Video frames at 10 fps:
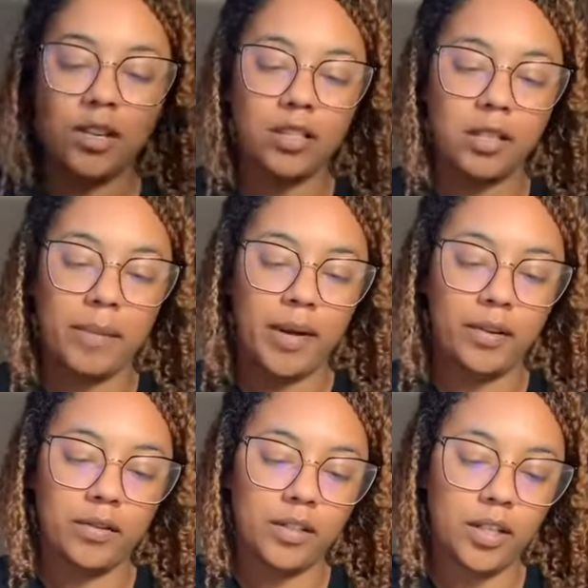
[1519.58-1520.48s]
talks
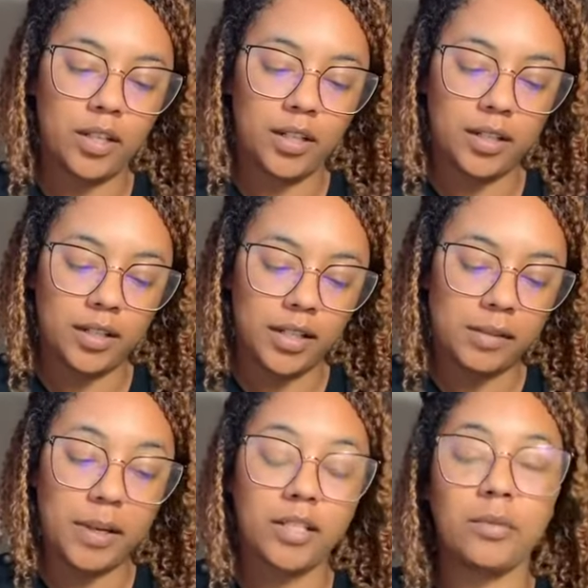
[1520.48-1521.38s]
about her
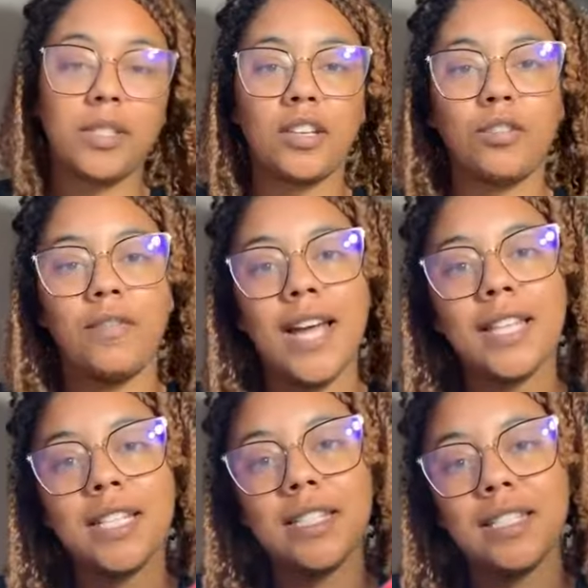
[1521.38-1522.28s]
experience with sexual
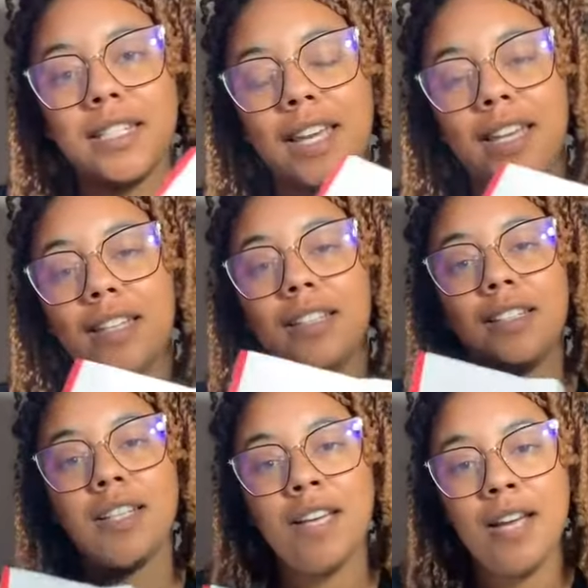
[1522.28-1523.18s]
violence
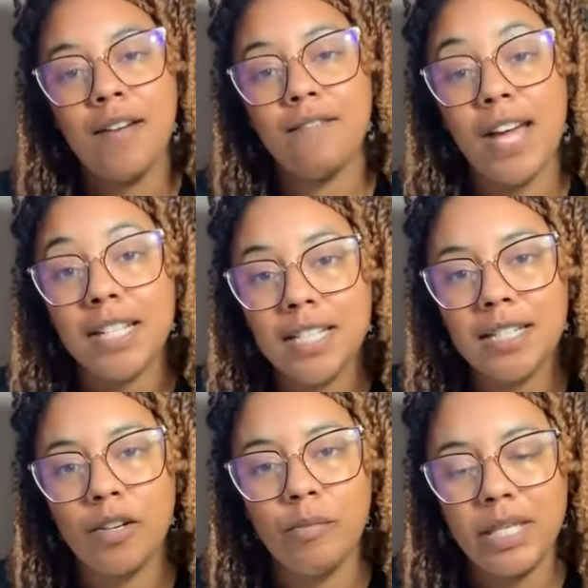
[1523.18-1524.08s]
and
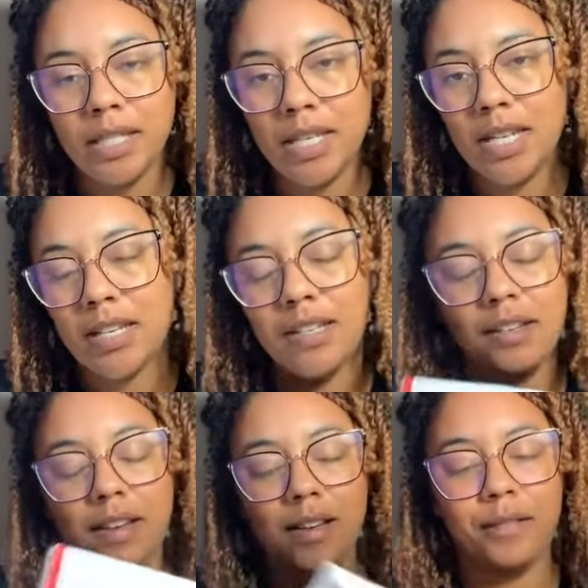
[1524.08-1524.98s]
fatness and obesity
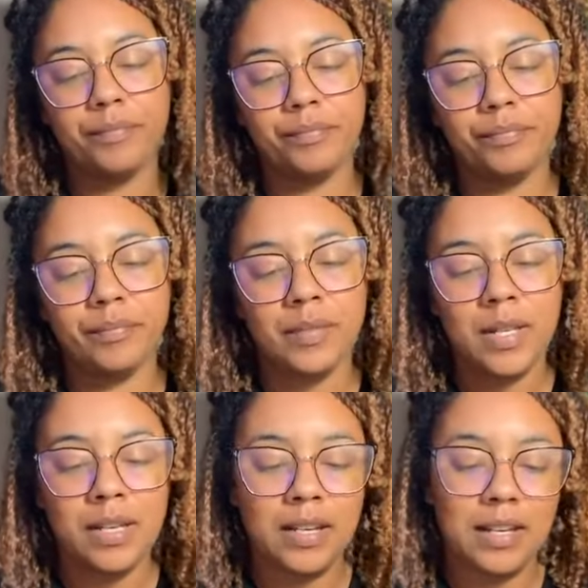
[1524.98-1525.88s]

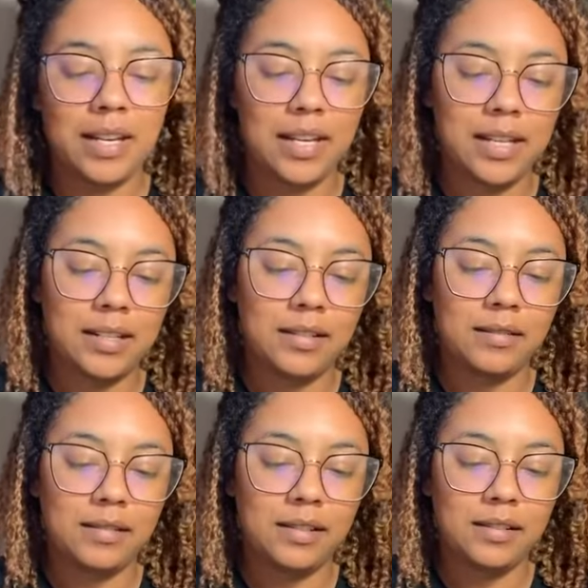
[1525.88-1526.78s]

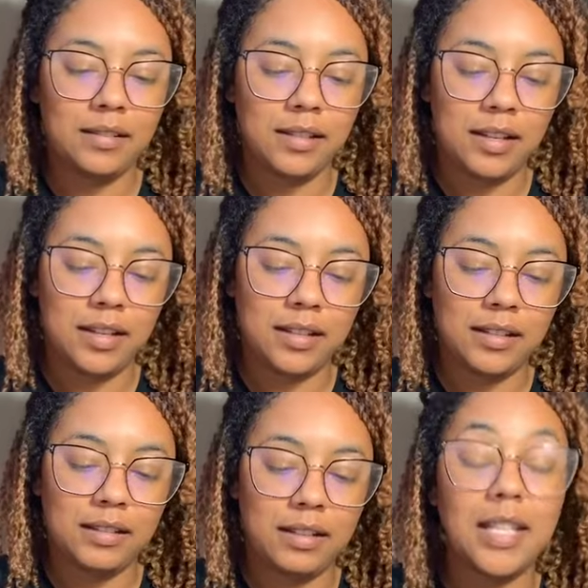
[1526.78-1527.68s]
and
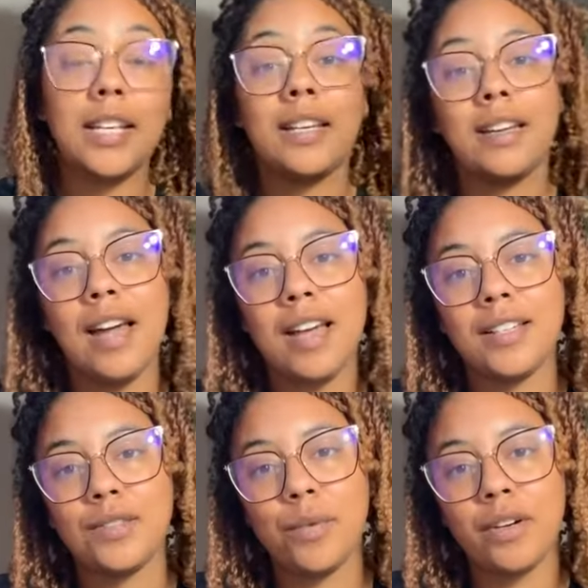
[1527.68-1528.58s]
eating
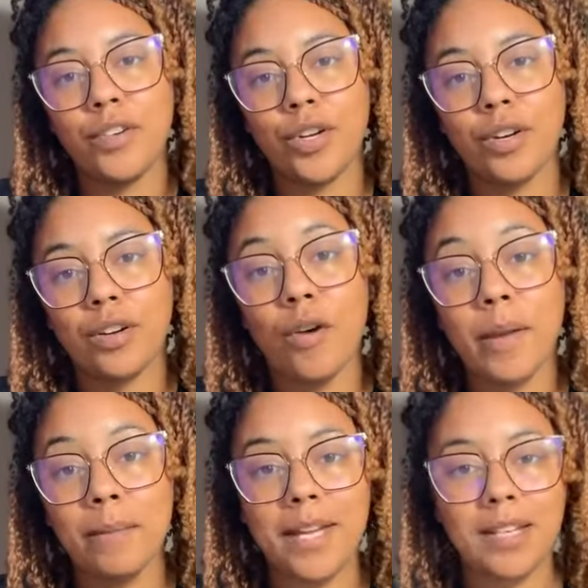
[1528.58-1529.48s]
as one of her
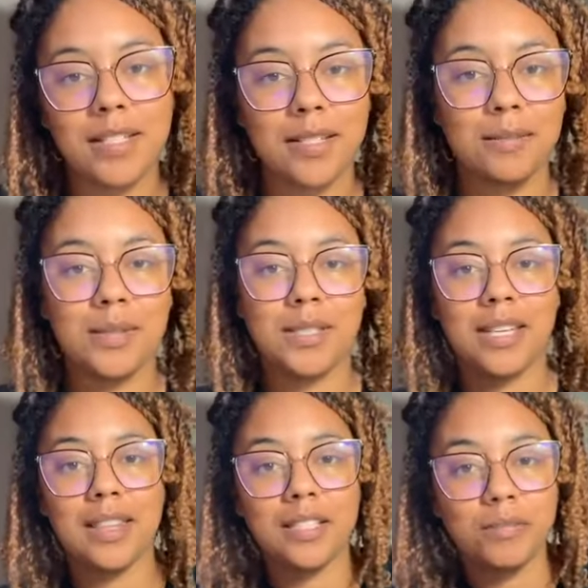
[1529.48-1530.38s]
coping mechanisms
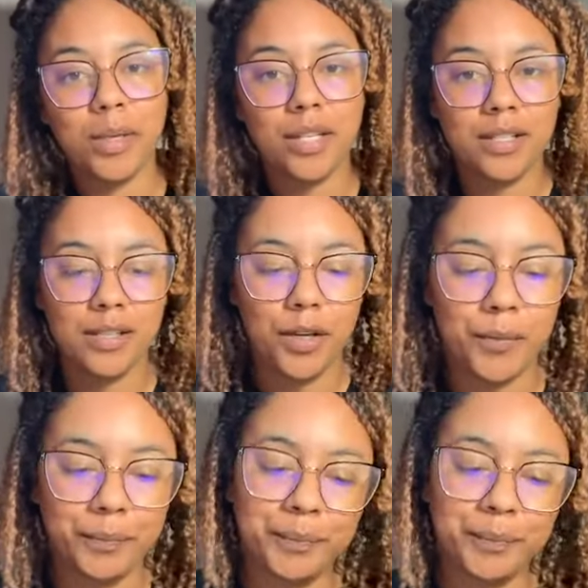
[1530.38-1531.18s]
in this book. So.